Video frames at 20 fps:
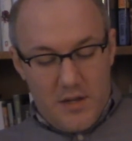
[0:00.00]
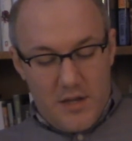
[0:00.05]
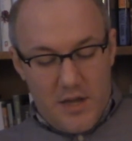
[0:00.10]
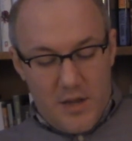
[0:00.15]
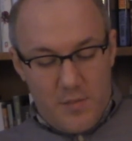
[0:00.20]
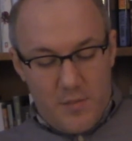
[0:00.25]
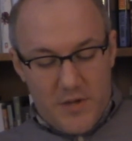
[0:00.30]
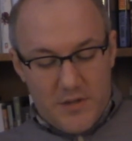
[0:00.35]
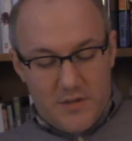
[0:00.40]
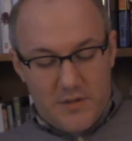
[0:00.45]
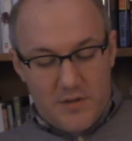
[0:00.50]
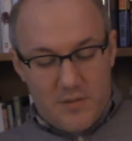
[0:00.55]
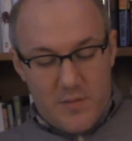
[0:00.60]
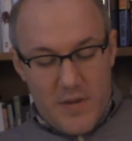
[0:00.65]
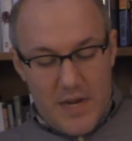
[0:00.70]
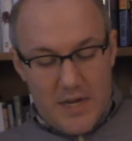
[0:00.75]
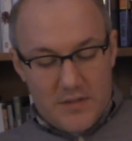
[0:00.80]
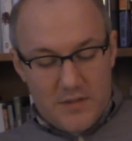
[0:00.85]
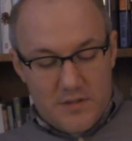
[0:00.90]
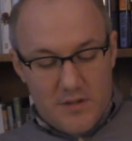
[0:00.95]
It must
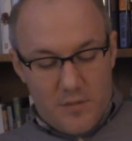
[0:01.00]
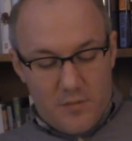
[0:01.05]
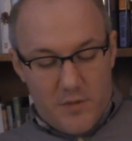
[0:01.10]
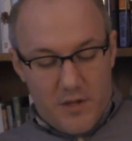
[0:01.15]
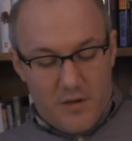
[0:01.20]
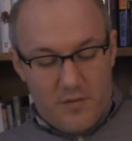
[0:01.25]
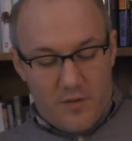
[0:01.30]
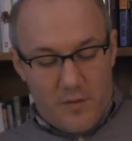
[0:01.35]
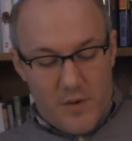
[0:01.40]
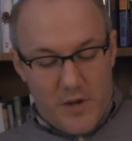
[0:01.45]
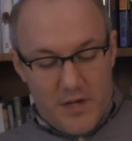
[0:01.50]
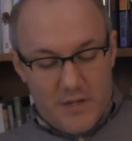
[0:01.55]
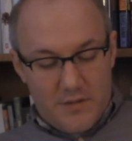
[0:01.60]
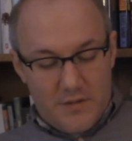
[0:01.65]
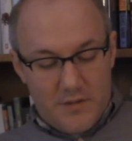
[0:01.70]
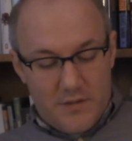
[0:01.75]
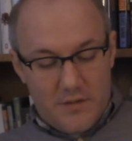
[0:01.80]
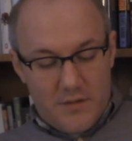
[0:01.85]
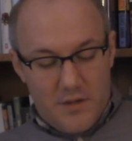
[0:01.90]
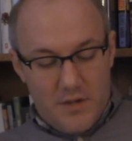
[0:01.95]
demand something from
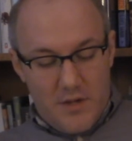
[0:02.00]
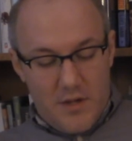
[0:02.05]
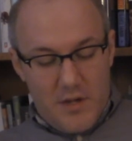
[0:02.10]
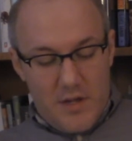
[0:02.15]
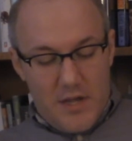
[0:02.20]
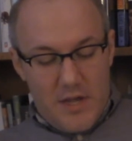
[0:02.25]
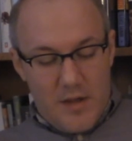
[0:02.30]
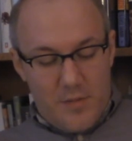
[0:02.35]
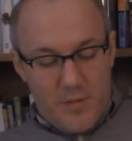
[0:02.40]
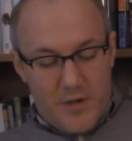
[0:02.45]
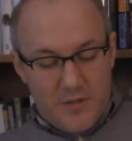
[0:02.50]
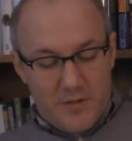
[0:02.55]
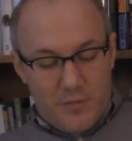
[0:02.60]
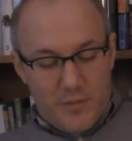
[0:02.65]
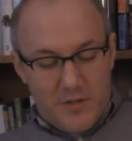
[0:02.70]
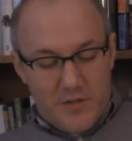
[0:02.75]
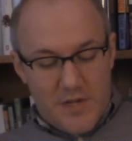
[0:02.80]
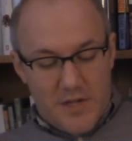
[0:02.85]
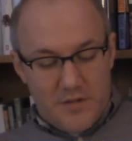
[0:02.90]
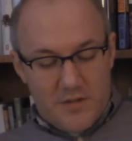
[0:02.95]
us. It must
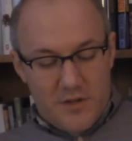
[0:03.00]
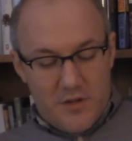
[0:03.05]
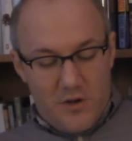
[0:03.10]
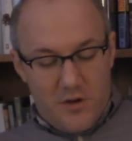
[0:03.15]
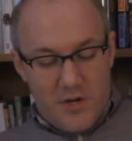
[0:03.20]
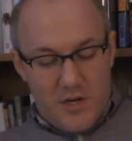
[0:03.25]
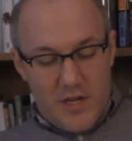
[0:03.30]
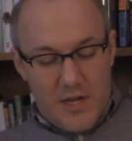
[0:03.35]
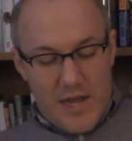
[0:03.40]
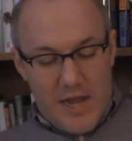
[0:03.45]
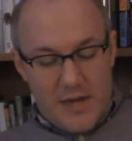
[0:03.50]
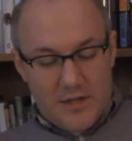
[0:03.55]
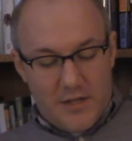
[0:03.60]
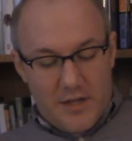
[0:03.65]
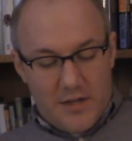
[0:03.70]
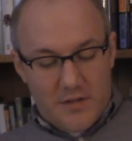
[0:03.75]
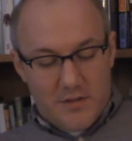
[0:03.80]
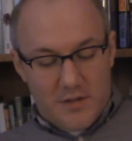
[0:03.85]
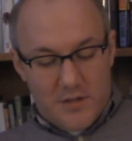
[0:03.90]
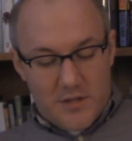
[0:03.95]
possess a unity
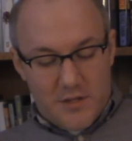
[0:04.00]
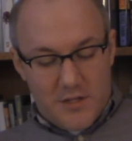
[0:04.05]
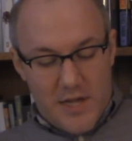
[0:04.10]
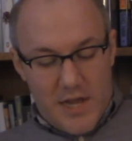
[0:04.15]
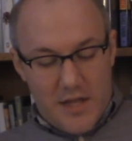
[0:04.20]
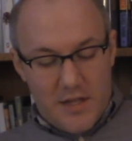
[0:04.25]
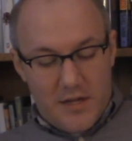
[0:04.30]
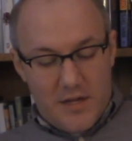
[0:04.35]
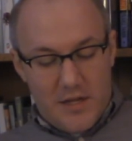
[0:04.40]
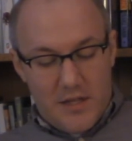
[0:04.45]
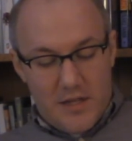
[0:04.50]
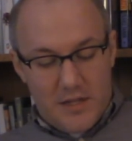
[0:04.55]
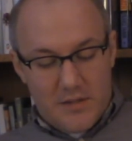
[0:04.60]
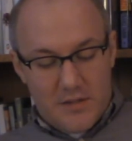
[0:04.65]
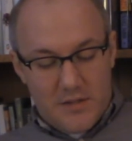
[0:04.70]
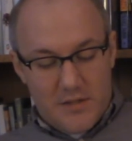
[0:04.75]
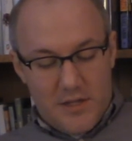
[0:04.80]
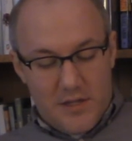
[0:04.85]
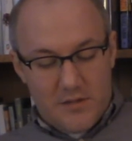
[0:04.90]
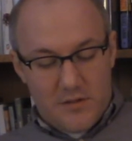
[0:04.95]
acting as a totality that
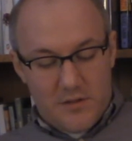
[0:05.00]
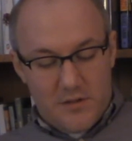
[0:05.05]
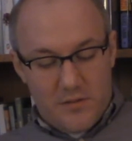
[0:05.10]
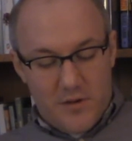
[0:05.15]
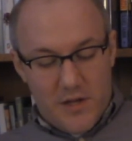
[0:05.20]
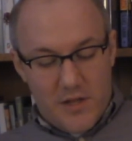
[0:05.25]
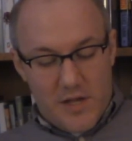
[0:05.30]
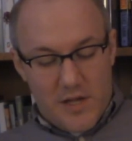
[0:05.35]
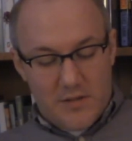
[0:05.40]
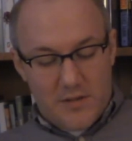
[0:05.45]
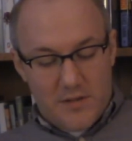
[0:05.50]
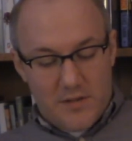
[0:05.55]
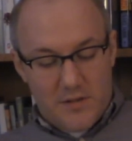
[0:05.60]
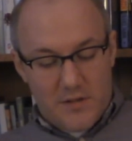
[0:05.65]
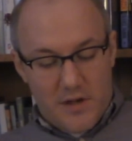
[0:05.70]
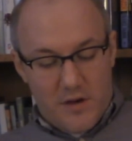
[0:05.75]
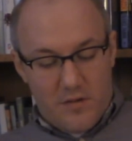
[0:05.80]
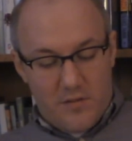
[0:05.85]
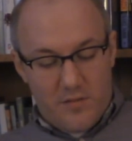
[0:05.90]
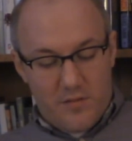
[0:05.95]
seeks to realize
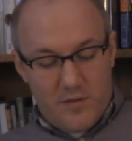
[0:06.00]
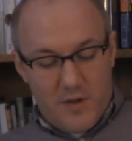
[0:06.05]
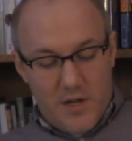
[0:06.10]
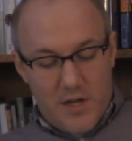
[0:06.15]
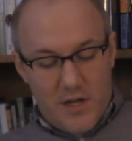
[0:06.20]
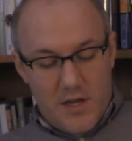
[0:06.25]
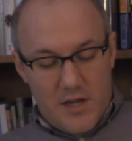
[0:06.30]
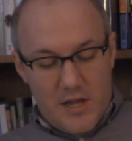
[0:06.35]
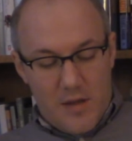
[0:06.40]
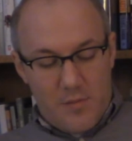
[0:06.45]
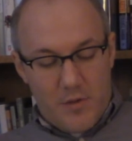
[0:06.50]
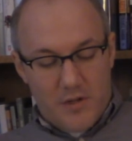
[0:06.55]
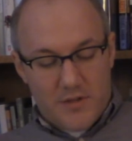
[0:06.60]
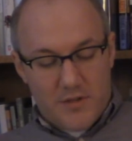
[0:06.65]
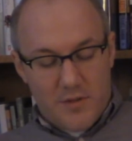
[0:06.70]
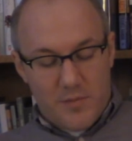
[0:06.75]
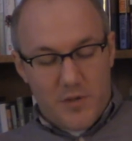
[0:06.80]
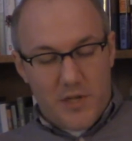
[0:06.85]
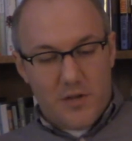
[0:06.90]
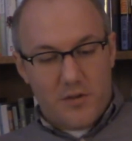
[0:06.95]
itself, and
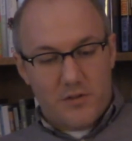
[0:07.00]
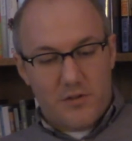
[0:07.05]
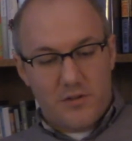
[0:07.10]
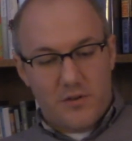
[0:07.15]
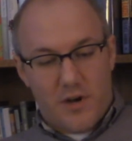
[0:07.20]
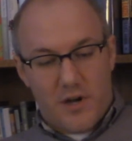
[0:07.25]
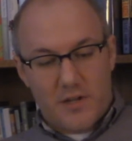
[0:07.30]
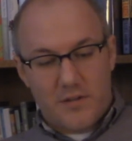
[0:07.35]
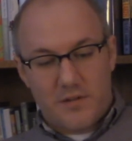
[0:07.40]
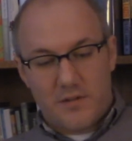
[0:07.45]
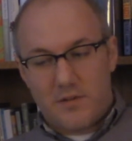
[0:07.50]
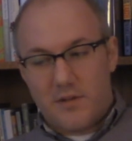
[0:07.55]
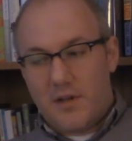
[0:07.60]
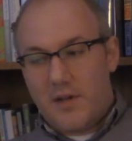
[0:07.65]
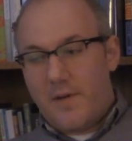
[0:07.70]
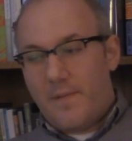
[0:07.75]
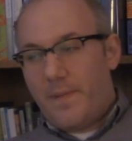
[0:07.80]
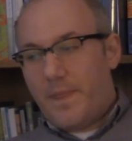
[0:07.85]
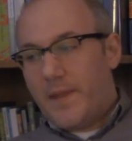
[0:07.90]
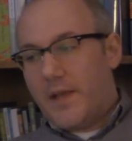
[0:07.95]
must appeal to us
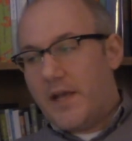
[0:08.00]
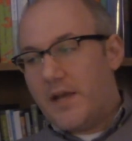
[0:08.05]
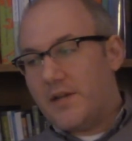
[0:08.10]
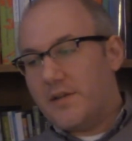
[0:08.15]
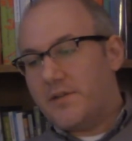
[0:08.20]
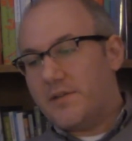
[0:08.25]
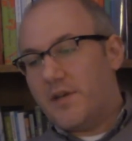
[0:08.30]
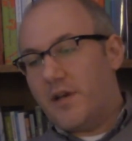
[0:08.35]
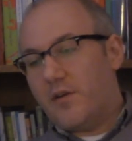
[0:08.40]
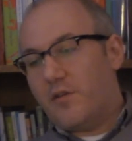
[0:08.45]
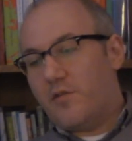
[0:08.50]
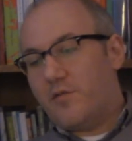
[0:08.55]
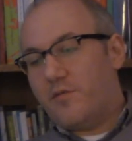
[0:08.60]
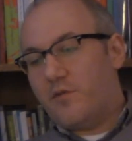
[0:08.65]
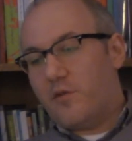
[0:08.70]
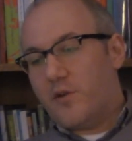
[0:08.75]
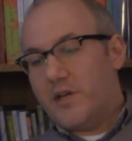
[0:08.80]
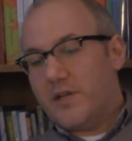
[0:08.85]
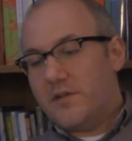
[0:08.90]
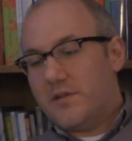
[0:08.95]
in a single
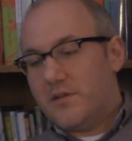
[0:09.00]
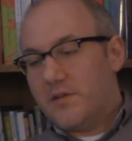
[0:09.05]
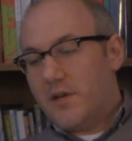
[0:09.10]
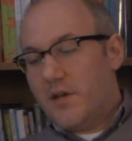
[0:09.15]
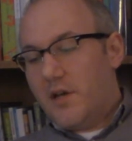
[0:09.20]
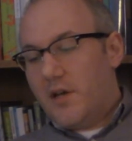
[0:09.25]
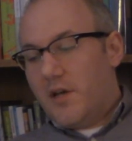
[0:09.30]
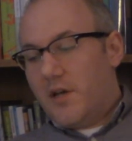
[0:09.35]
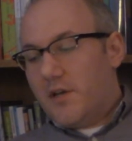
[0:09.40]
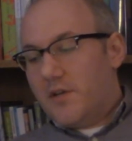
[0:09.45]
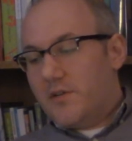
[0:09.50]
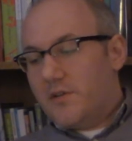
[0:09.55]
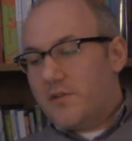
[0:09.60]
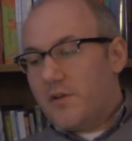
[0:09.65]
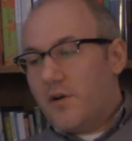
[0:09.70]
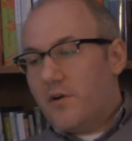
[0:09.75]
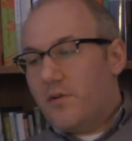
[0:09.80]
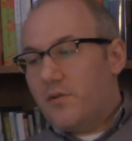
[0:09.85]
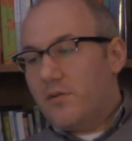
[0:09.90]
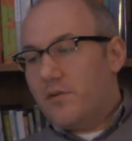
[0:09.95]
voice.
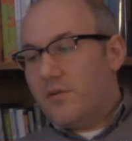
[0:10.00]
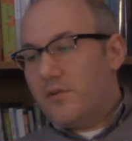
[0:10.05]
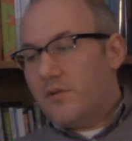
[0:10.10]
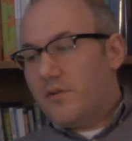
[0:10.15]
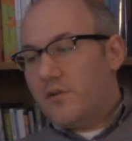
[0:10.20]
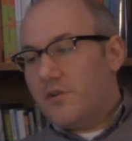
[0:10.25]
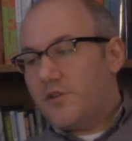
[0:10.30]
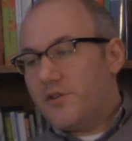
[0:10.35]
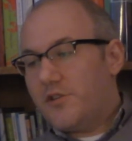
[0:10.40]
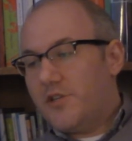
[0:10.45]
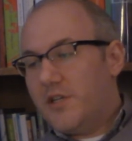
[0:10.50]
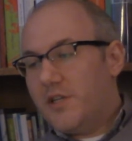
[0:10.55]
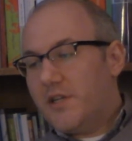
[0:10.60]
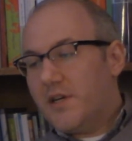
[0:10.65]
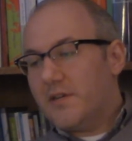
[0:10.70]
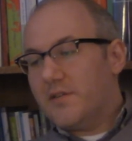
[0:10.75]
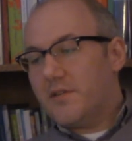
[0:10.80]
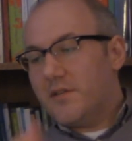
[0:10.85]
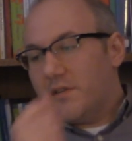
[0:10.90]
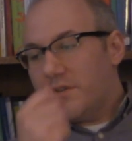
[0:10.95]
So she
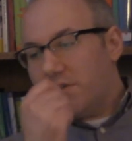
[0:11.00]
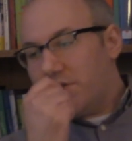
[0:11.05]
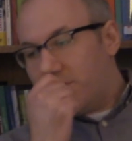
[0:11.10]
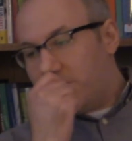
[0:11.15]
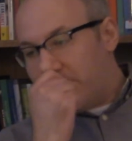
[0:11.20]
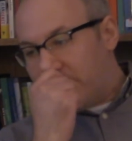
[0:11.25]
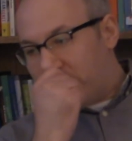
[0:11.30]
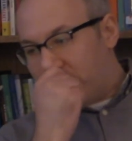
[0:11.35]
doesn't just